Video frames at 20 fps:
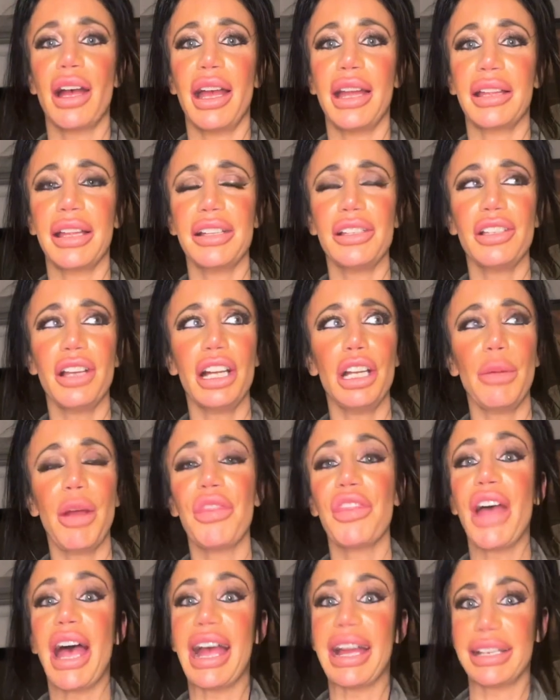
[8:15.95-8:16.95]
And let's talk about
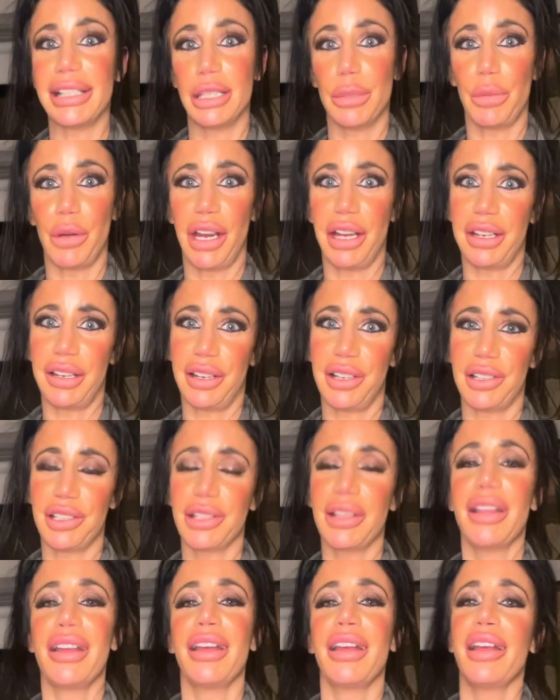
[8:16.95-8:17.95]
the icebreakers.
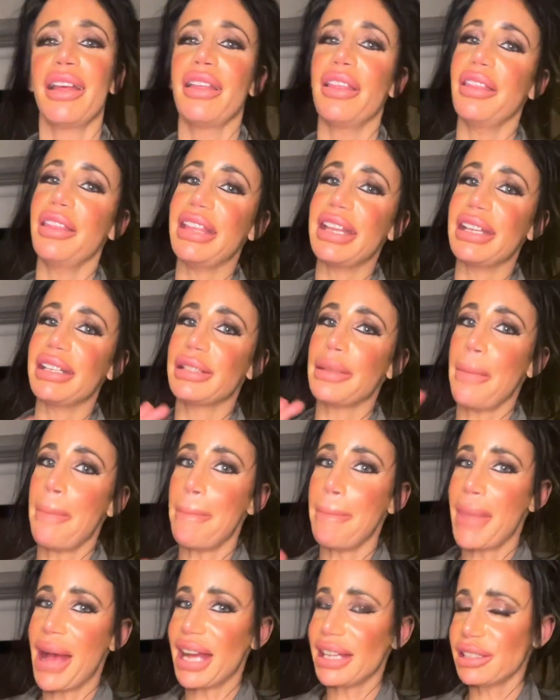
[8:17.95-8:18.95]
These
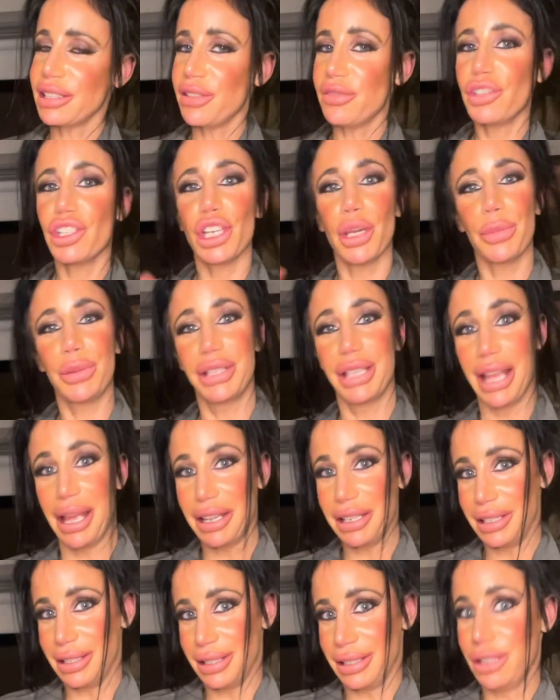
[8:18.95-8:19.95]
massive ships
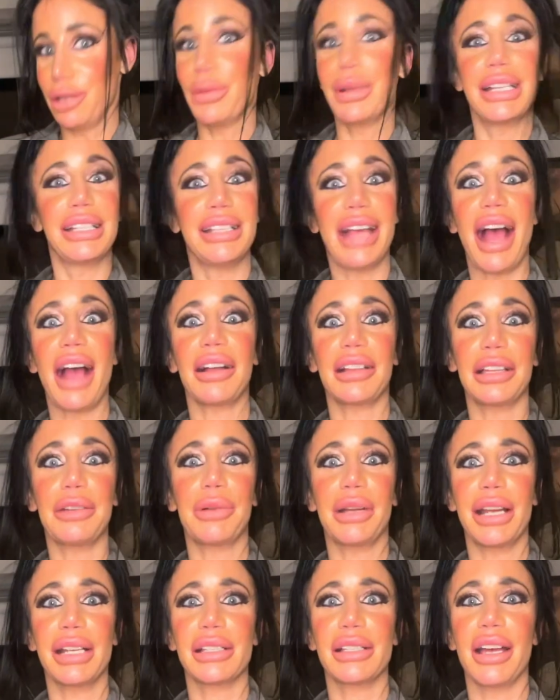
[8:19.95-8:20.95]
that do exactly
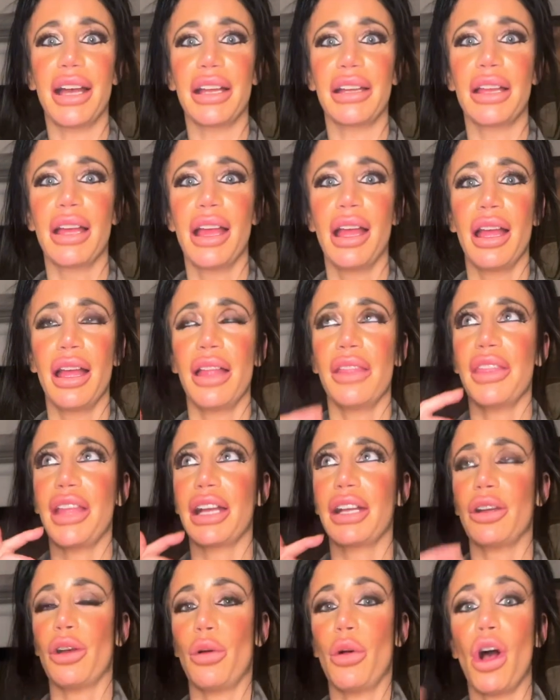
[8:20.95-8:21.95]
what I said, that
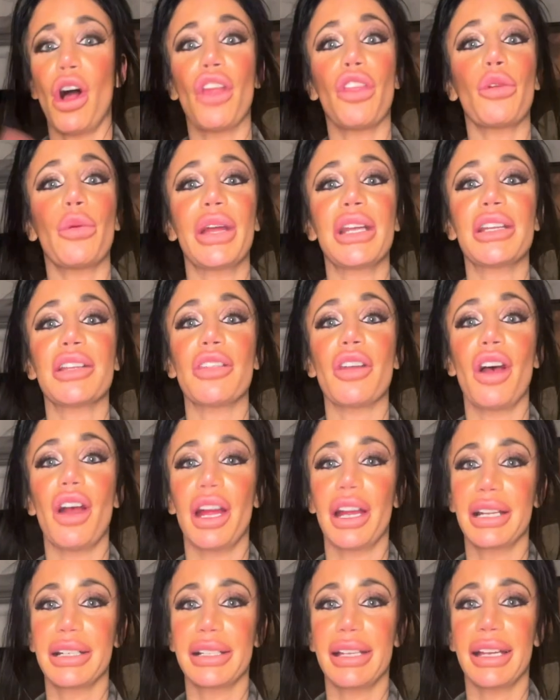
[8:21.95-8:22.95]
go all the way to the
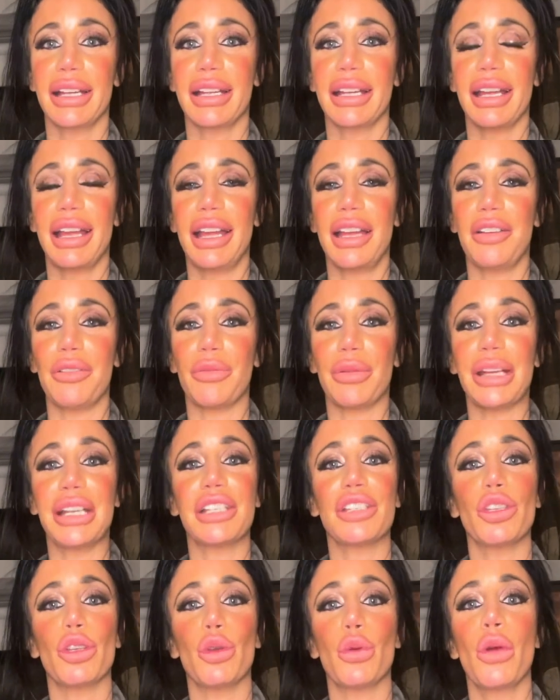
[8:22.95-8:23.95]
Arctic and read
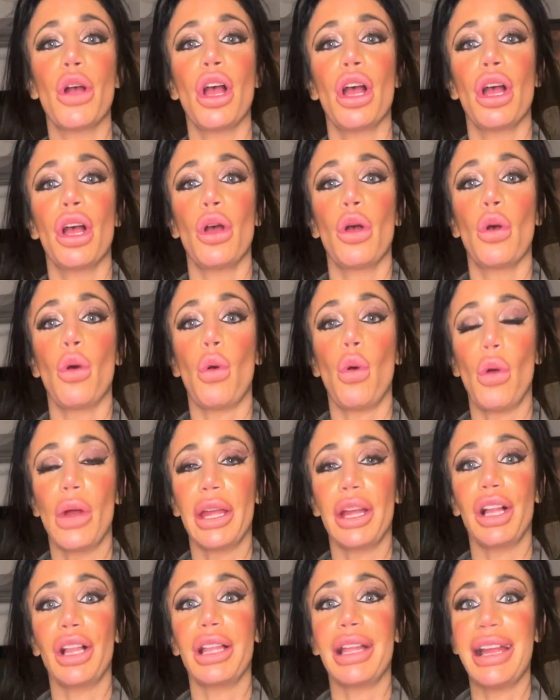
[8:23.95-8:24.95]
to
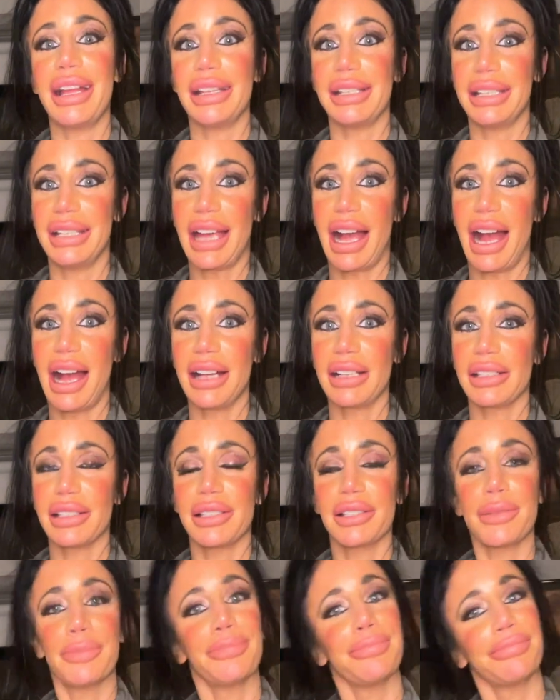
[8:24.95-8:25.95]
oil and gas.